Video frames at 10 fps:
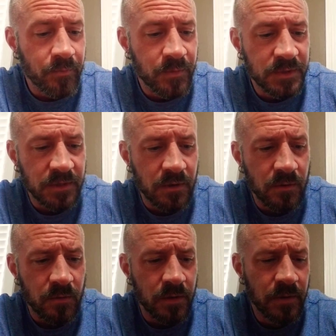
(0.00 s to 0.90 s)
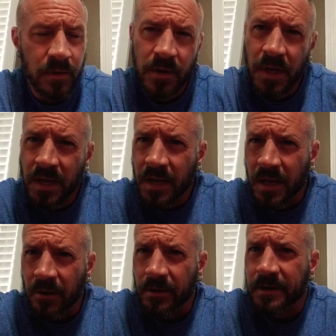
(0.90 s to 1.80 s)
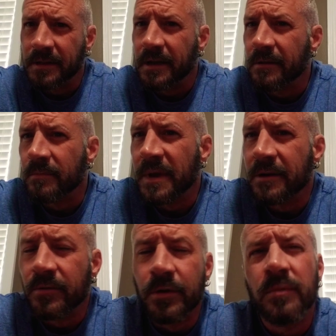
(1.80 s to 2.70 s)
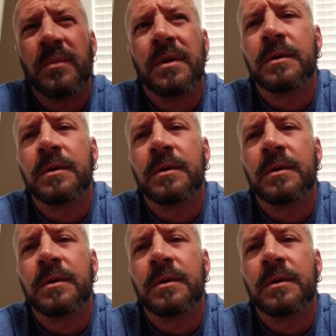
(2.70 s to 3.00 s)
So I went to the other bedroom,